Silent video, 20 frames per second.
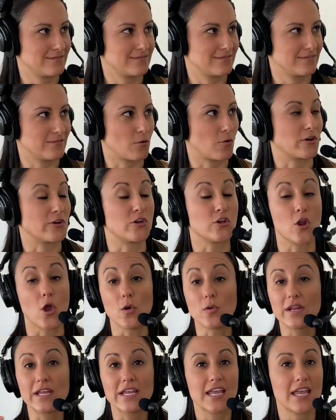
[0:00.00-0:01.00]
yeah. or
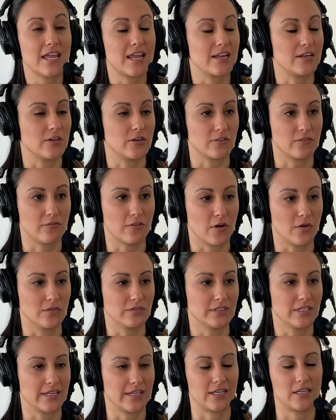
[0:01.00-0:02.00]
noting it in your
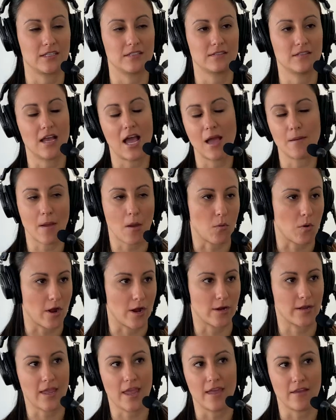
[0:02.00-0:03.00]
phone. Like, I'm at
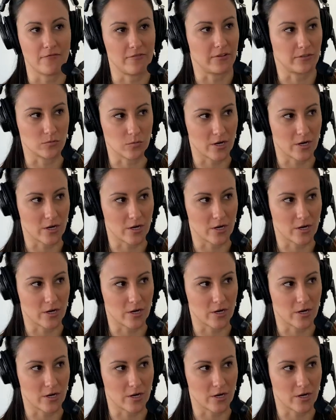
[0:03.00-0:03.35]
work, it feels